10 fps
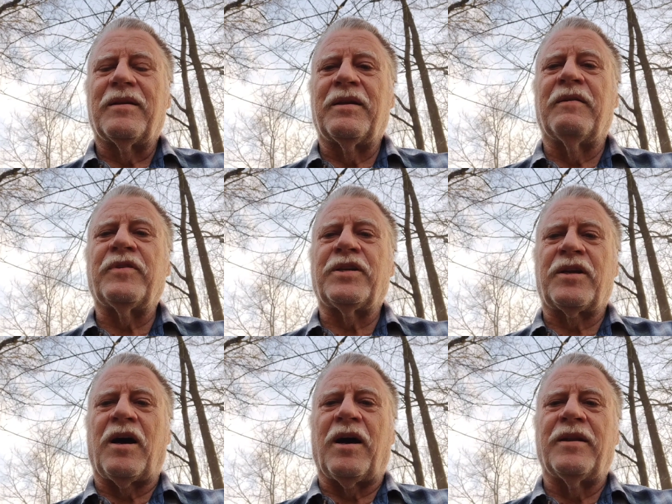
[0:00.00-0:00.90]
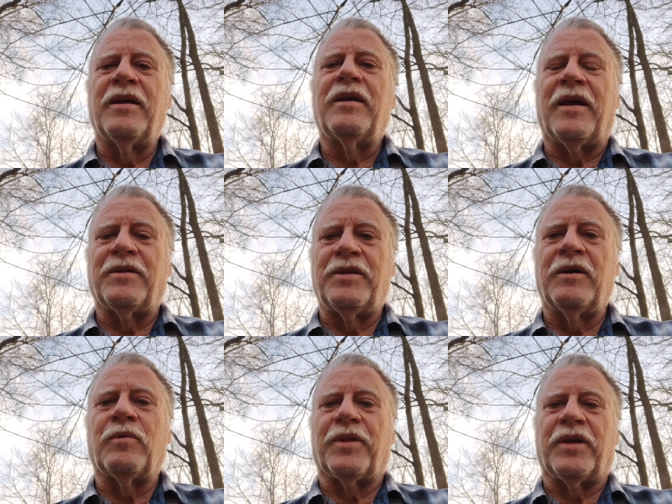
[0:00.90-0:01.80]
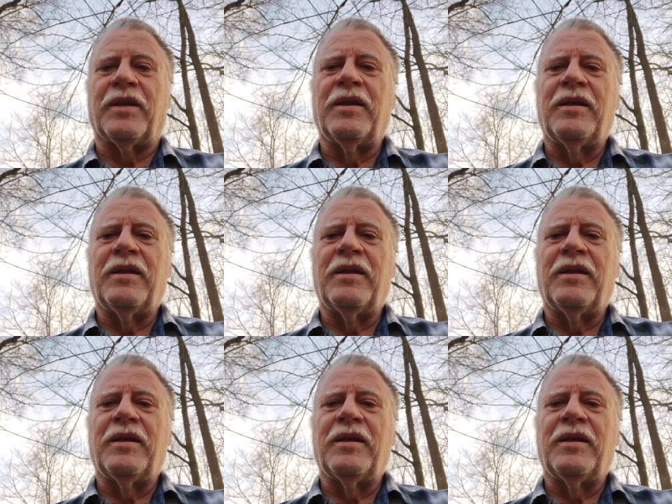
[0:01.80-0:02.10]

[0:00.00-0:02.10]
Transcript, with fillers: Give it to God and deal with it.